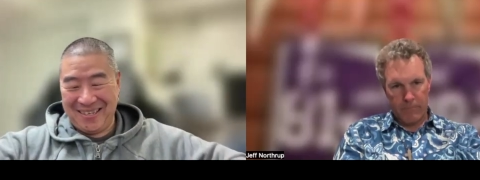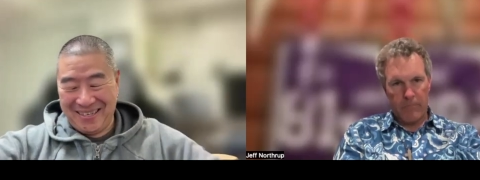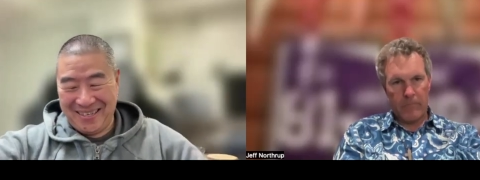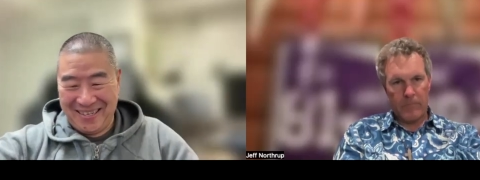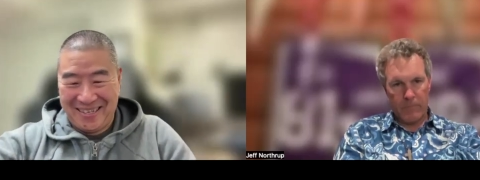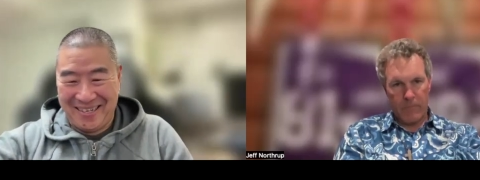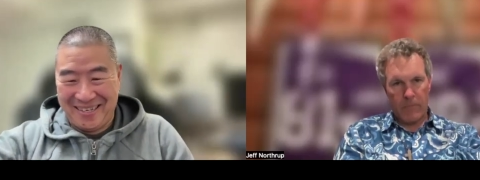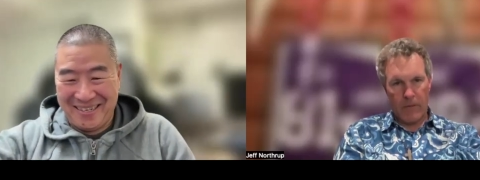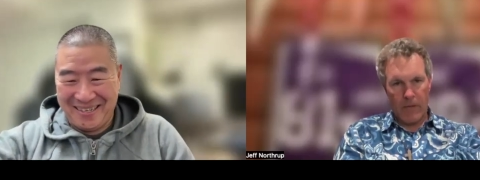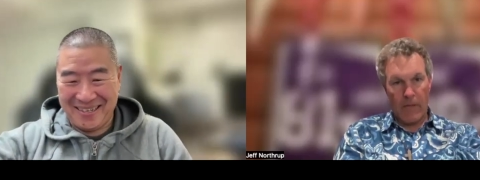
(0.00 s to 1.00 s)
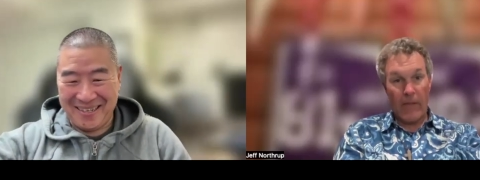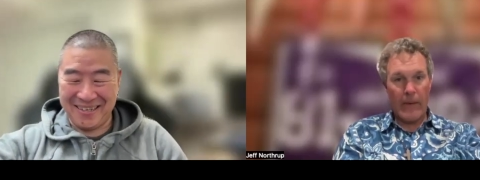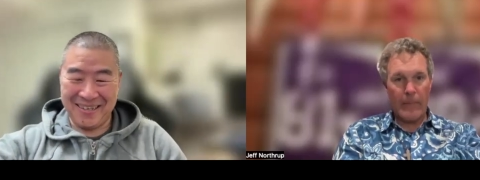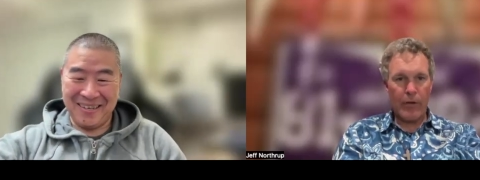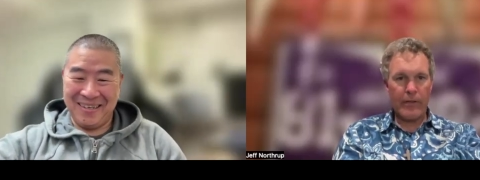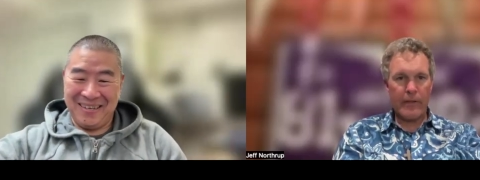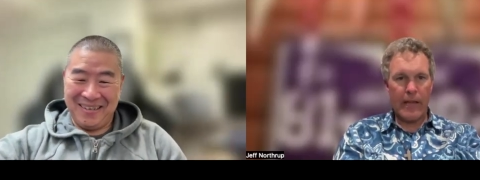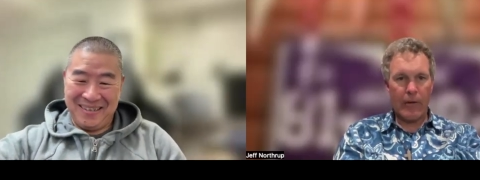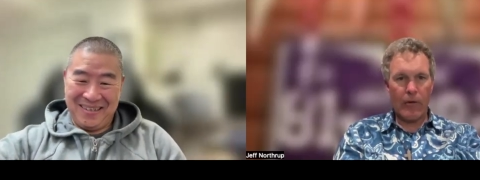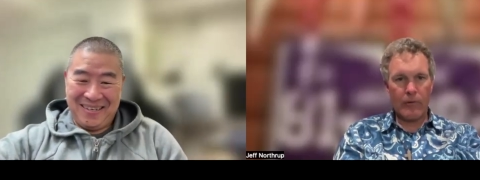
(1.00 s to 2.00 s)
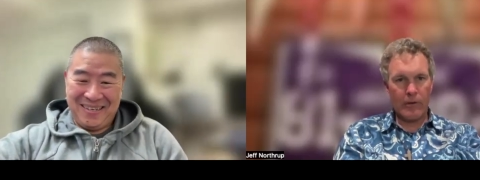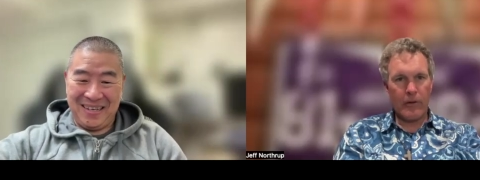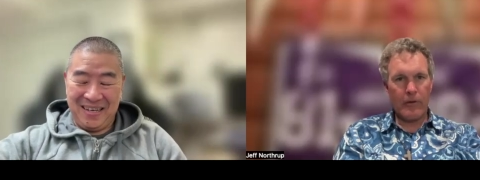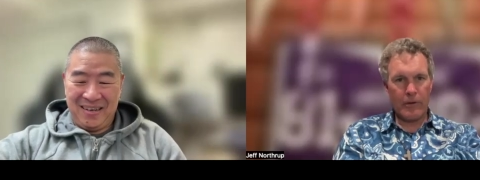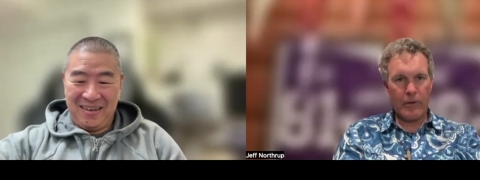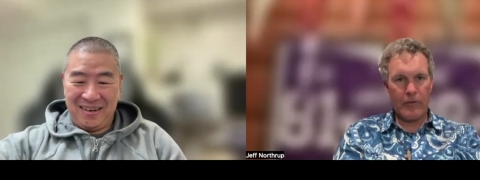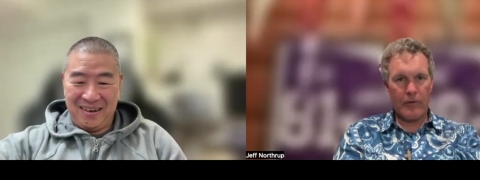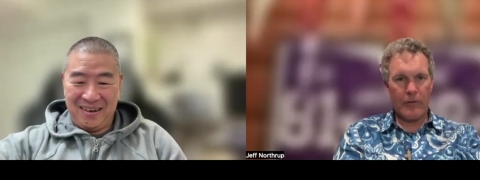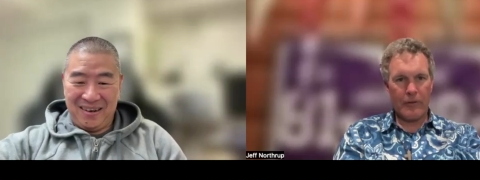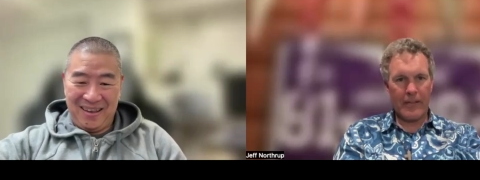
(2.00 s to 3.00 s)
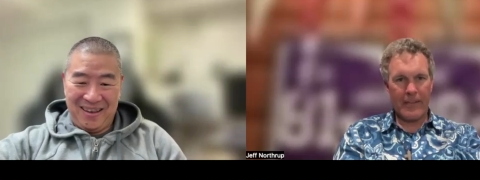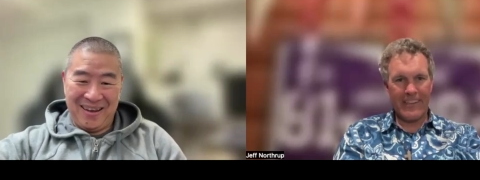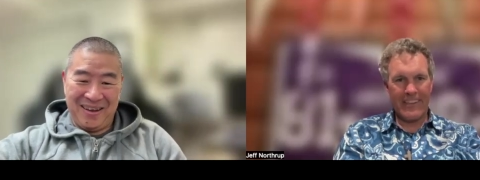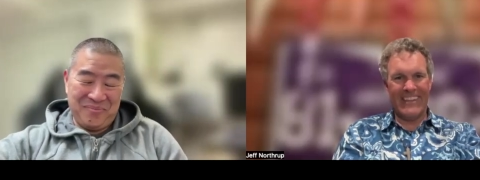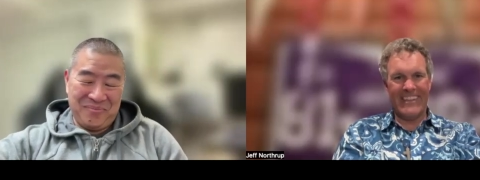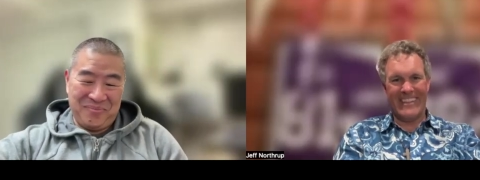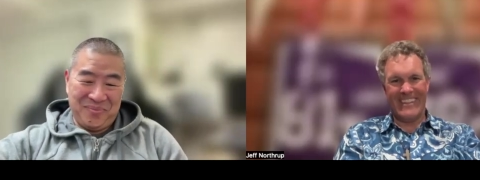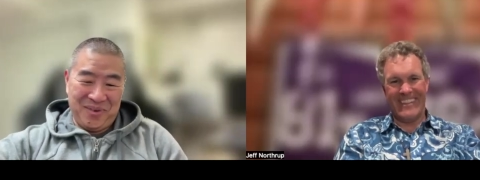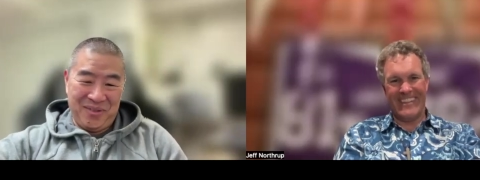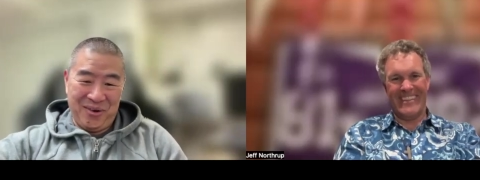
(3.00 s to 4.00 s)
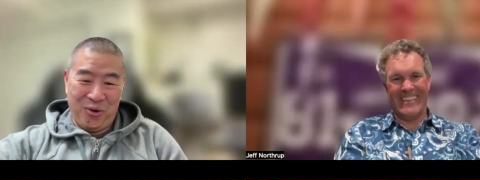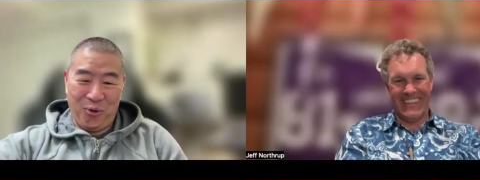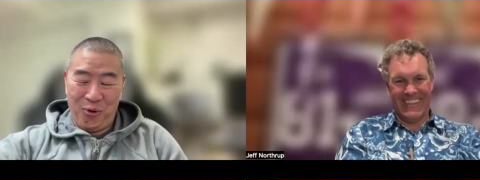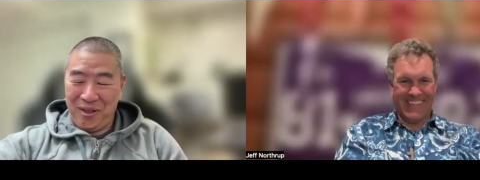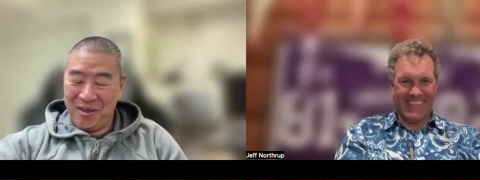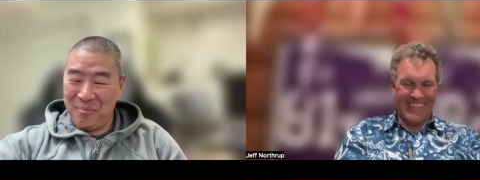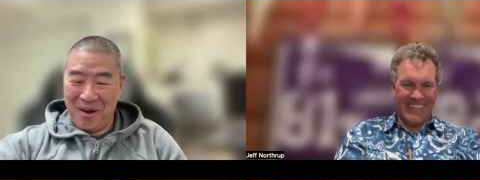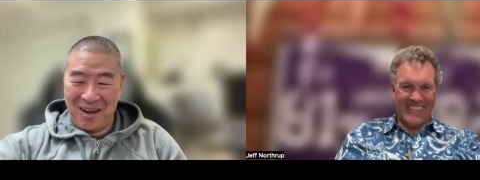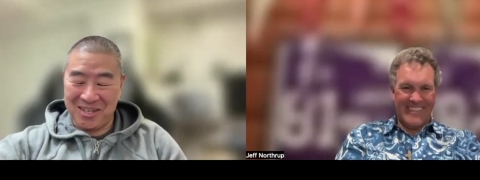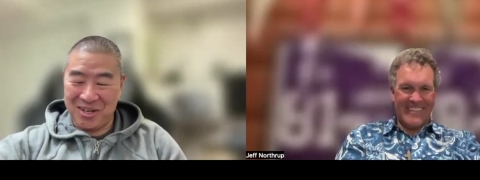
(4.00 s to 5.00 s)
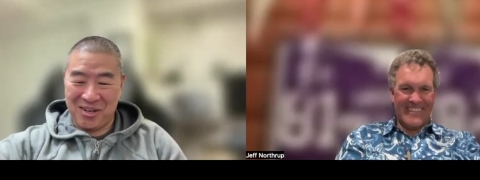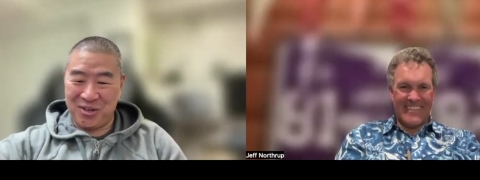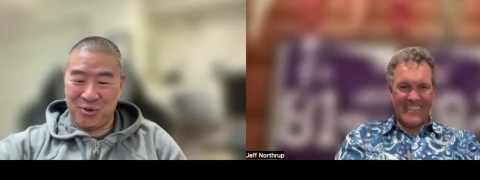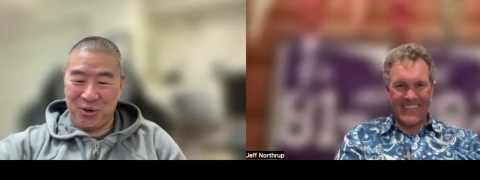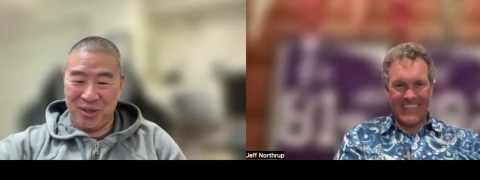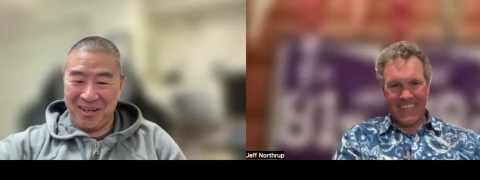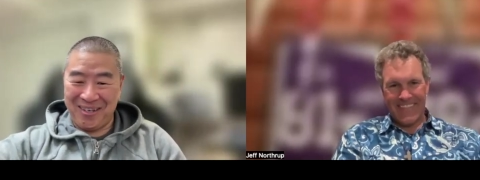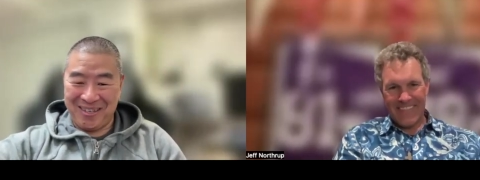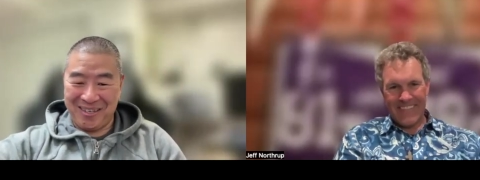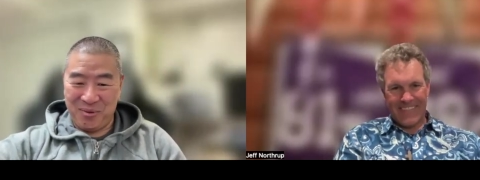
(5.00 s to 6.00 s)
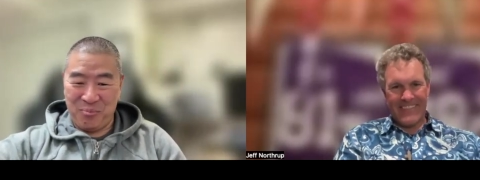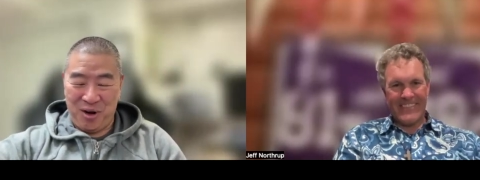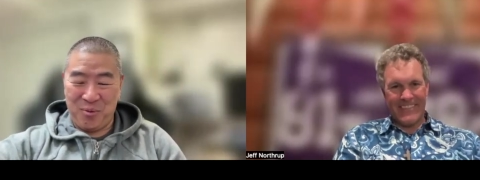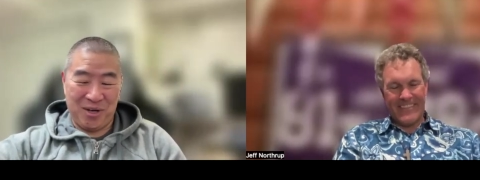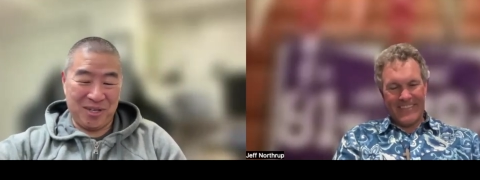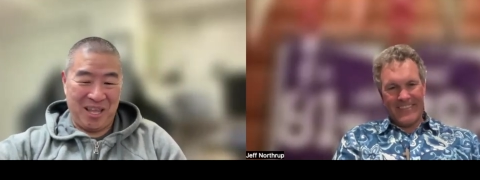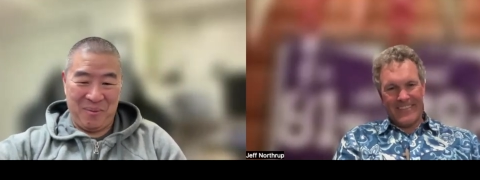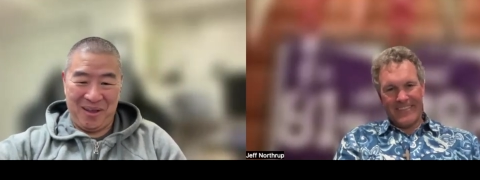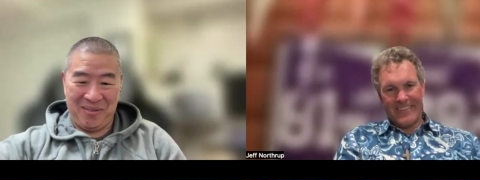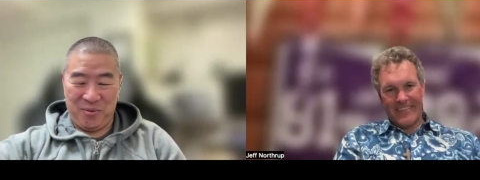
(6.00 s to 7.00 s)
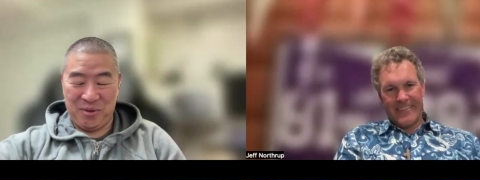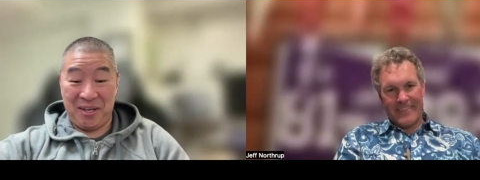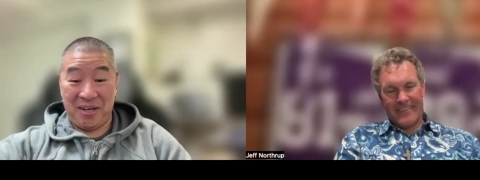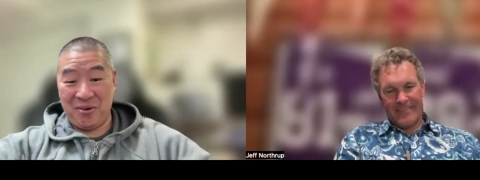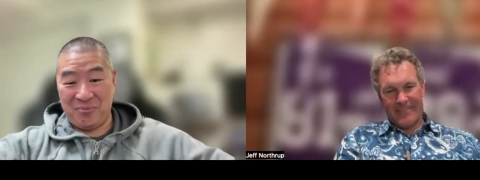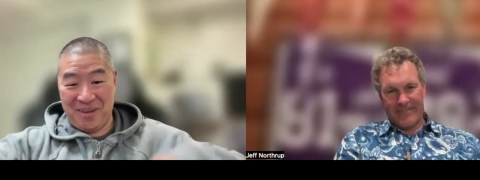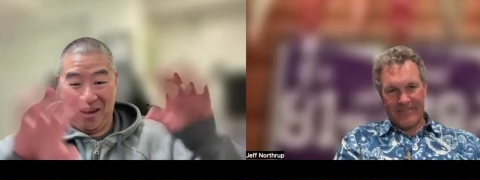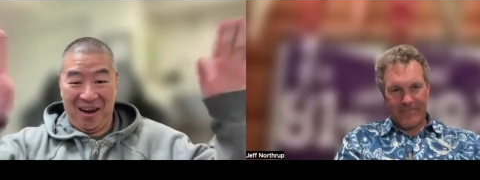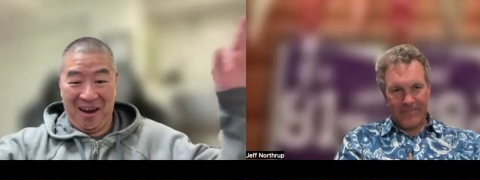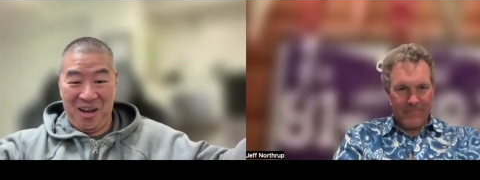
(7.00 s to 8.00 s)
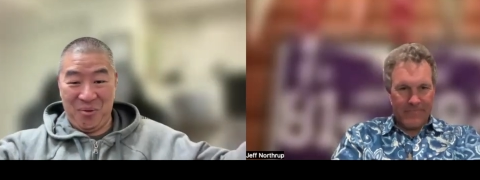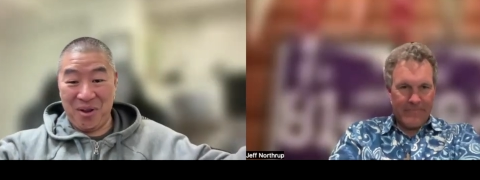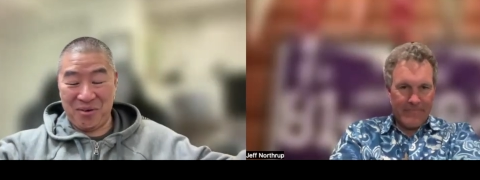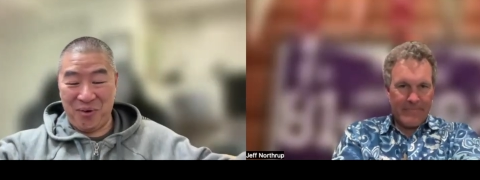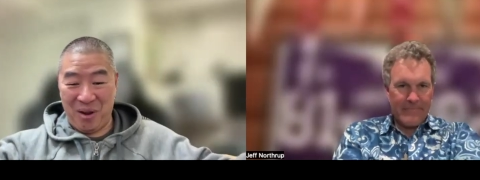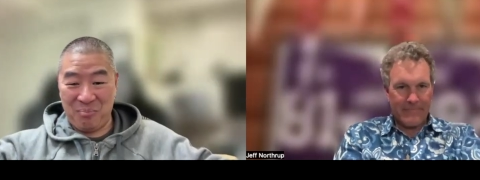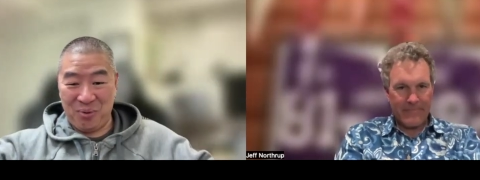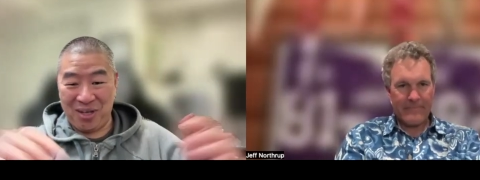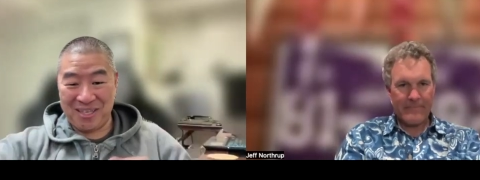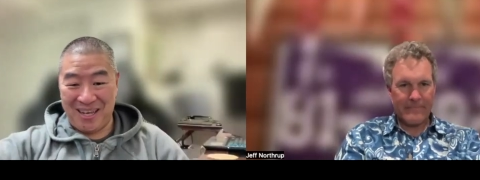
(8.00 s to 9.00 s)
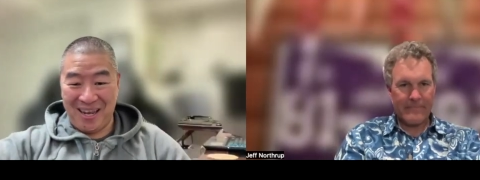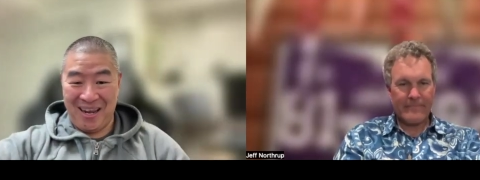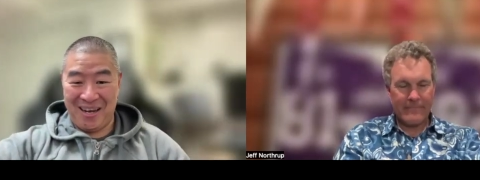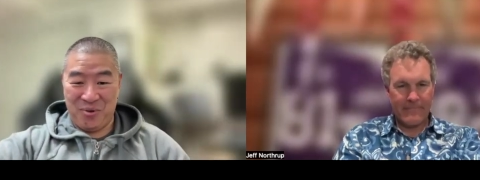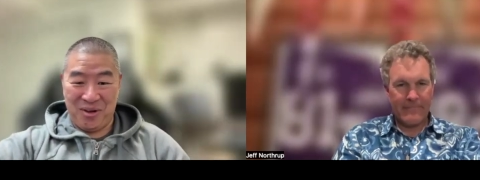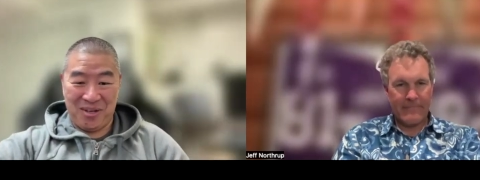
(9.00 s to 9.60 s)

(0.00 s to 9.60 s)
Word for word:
Speaker 1: and then they printed that over and over and over and over again. Yep
Speaker 2: and then only the monks could control it until the printing press came out. And then was like, no, anyone can write books, anyone can